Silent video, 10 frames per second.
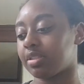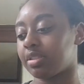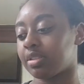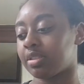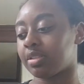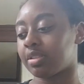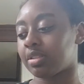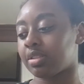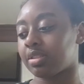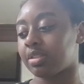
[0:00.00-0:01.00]

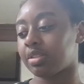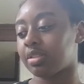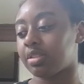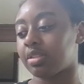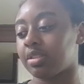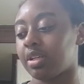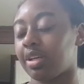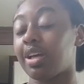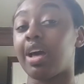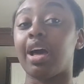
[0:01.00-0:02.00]

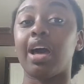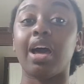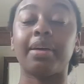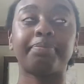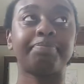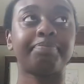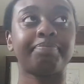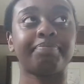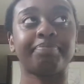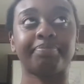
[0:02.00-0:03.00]

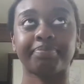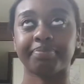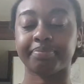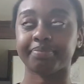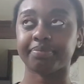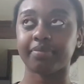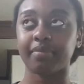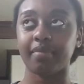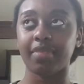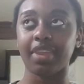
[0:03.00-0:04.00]

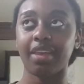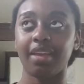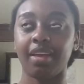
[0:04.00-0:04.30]
Nobody speaks.